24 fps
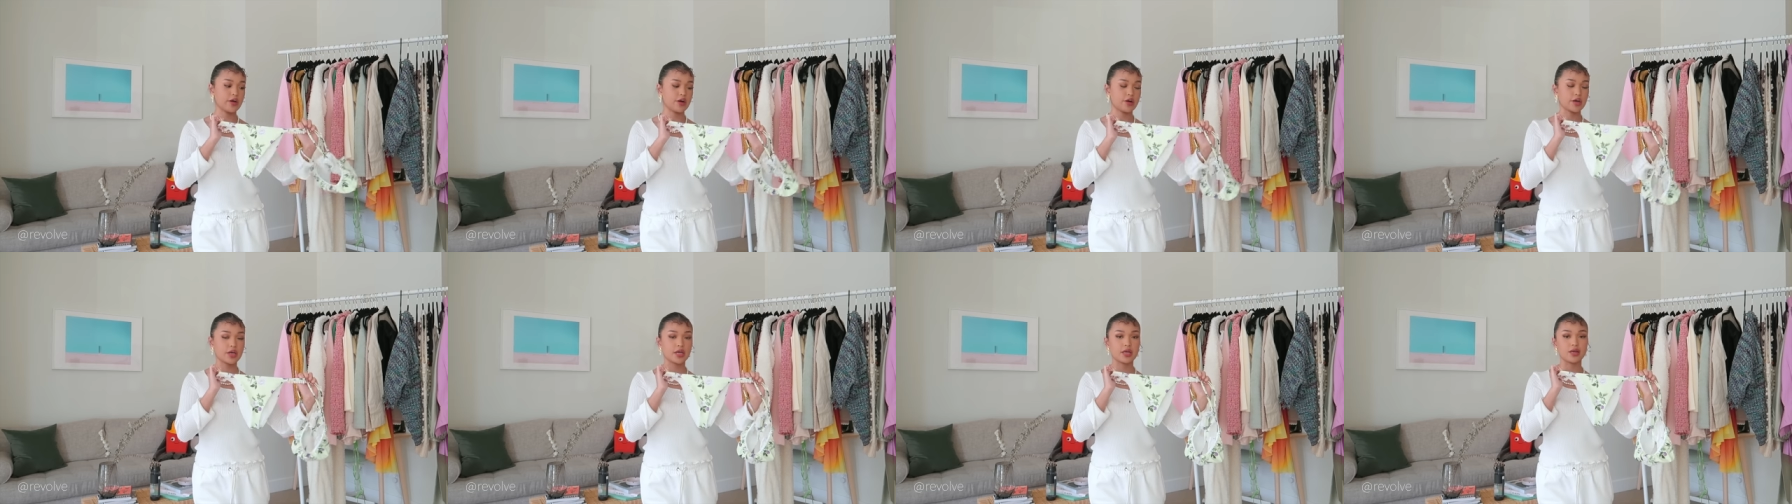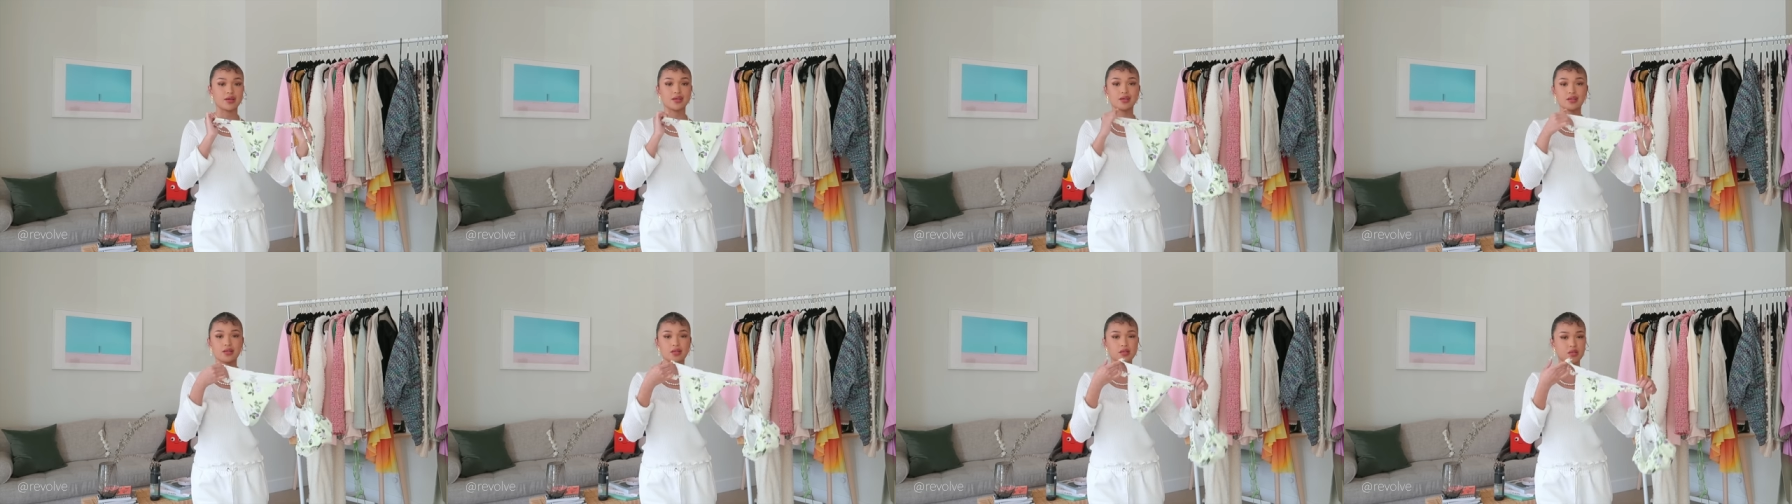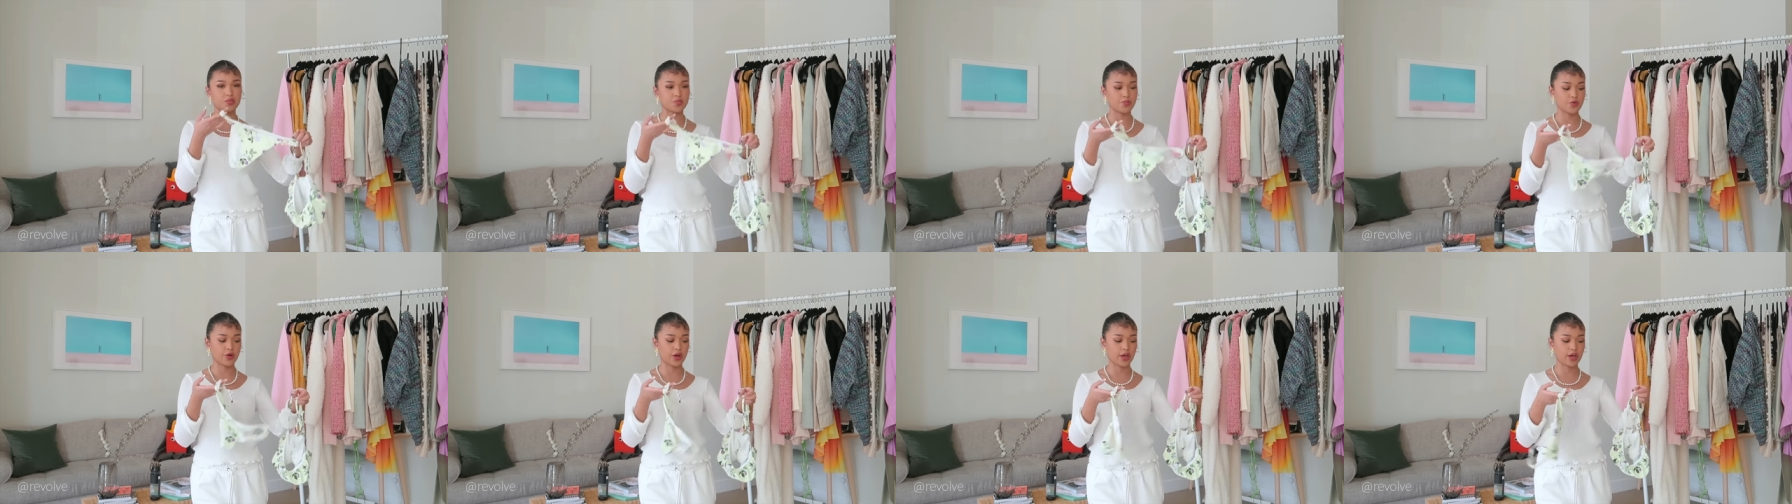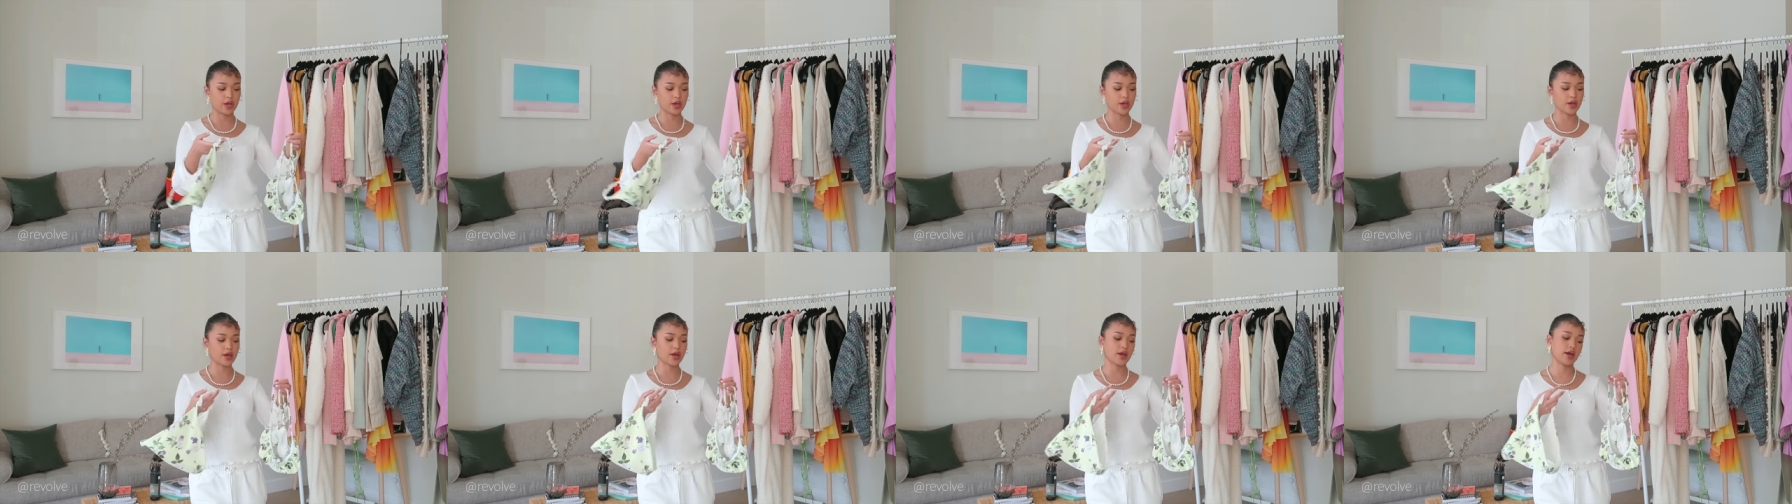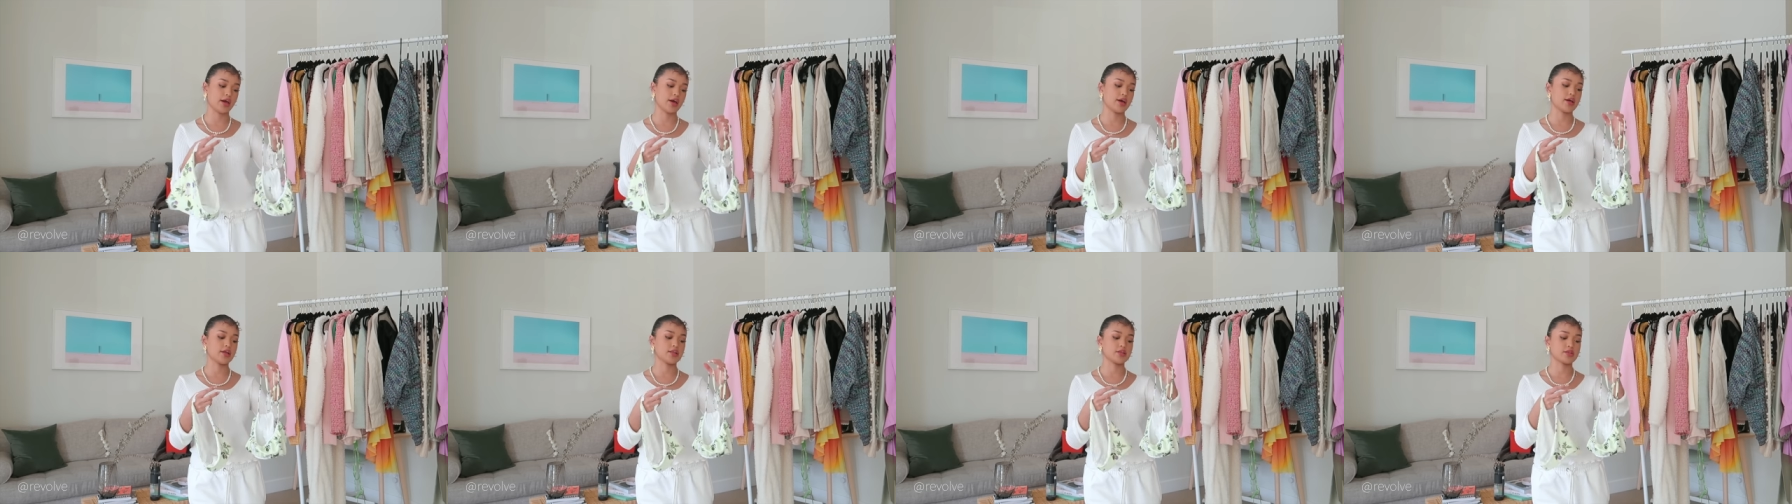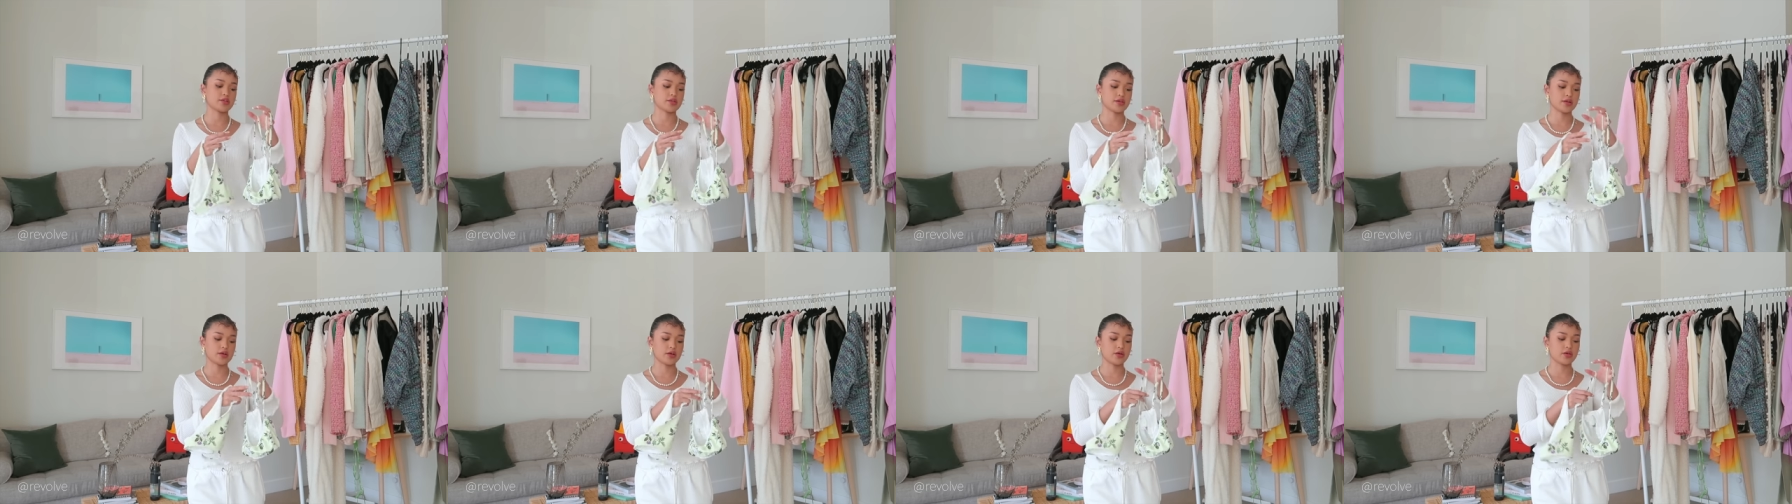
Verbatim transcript: very spring, and